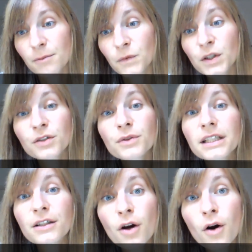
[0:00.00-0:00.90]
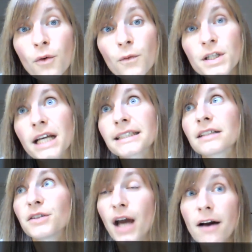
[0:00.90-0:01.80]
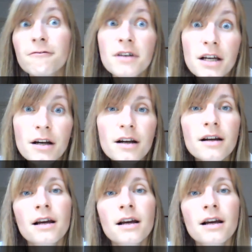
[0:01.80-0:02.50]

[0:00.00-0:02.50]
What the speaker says: You don't really know which assets you have where,